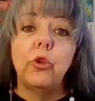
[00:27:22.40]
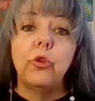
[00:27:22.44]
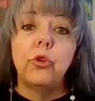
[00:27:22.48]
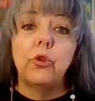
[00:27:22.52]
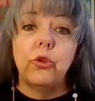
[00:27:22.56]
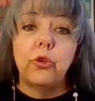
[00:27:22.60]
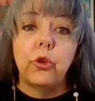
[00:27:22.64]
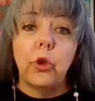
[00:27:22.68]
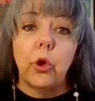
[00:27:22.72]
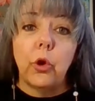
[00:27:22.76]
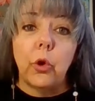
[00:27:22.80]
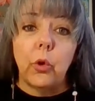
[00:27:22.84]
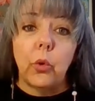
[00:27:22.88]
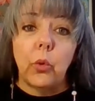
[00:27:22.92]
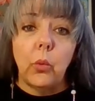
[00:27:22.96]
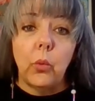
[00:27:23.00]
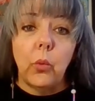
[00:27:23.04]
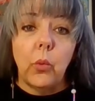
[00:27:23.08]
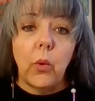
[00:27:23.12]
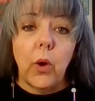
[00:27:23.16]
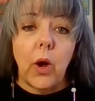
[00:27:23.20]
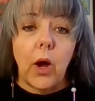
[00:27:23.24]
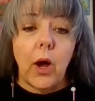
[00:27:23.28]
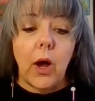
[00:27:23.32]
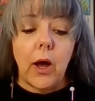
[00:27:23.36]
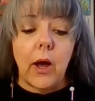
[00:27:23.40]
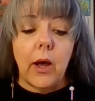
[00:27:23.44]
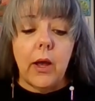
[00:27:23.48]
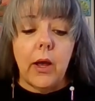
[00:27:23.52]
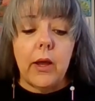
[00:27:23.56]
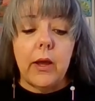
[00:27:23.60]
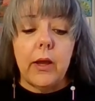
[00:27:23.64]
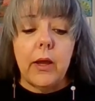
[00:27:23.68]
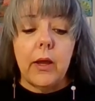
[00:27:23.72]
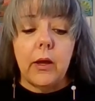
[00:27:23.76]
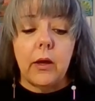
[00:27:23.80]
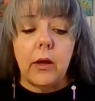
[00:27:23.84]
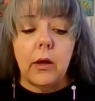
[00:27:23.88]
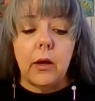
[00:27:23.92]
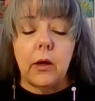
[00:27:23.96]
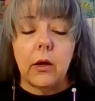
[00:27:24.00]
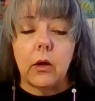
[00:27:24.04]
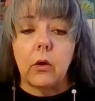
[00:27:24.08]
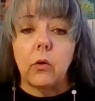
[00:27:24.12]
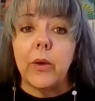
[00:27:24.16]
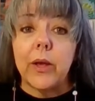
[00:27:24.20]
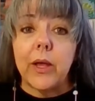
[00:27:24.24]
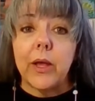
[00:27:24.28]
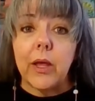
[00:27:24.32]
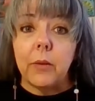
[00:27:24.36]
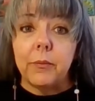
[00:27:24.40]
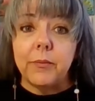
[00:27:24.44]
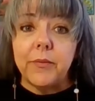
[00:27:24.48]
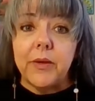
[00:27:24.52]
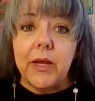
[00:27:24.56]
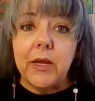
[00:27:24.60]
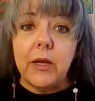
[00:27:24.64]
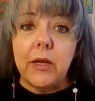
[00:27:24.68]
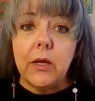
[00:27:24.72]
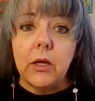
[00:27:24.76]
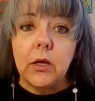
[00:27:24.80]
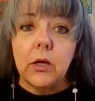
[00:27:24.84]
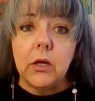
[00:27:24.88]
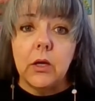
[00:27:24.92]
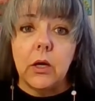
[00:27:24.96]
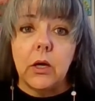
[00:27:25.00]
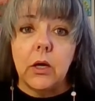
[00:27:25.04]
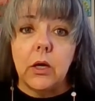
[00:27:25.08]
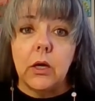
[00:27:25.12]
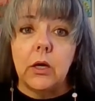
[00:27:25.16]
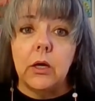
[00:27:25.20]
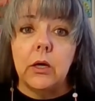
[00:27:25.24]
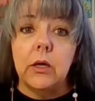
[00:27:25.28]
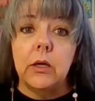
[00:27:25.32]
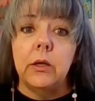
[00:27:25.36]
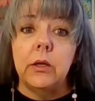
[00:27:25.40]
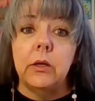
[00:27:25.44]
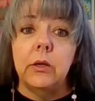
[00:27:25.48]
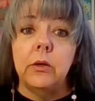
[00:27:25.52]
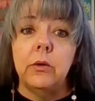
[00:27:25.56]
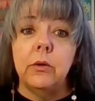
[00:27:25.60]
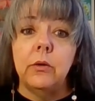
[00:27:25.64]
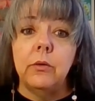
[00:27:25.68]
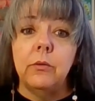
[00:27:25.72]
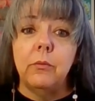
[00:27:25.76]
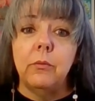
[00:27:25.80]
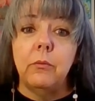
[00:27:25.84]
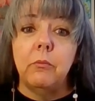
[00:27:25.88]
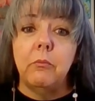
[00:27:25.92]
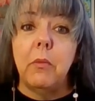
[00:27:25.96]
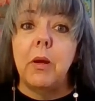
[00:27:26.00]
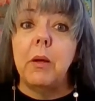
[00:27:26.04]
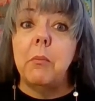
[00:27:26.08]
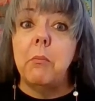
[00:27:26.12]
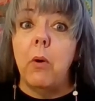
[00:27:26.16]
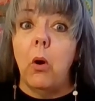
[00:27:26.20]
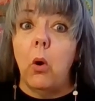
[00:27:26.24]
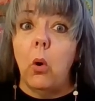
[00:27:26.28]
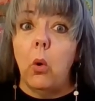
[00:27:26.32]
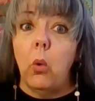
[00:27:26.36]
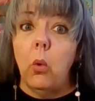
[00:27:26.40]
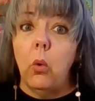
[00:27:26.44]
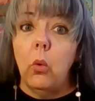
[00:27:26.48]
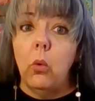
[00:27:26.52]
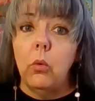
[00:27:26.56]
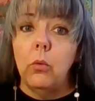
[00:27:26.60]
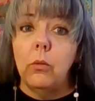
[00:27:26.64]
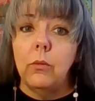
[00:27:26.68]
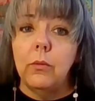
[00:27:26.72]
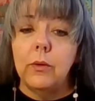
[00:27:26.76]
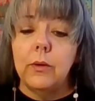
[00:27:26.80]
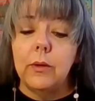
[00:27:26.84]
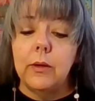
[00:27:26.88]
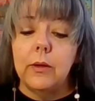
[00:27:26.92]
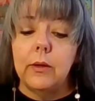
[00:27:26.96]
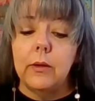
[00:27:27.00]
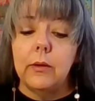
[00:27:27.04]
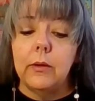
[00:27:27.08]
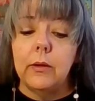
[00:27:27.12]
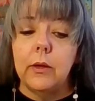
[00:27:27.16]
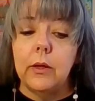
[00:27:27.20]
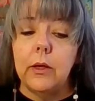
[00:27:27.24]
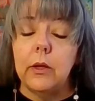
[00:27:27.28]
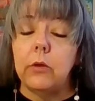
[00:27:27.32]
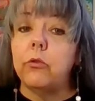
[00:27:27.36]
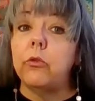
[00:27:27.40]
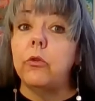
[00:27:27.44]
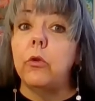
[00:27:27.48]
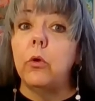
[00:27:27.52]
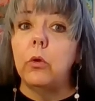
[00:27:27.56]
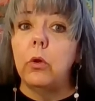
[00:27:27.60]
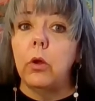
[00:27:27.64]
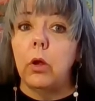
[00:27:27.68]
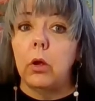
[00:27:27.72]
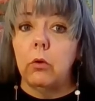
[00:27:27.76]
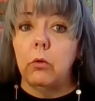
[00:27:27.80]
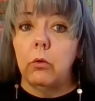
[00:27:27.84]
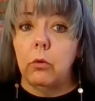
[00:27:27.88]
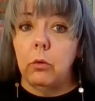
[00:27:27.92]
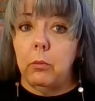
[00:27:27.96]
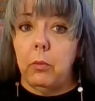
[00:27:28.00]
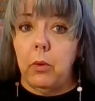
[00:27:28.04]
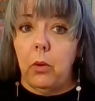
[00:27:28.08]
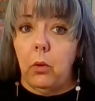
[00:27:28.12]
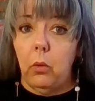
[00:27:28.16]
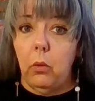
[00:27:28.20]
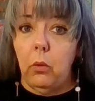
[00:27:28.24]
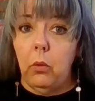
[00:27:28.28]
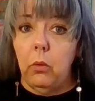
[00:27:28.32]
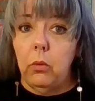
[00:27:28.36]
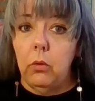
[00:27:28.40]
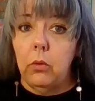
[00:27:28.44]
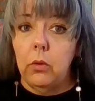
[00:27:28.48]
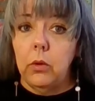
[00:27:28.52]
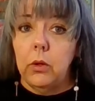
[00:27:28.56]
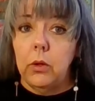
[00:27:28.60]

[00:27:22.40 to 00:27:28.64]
So, quick update on my bowl. It's no longer a bowl.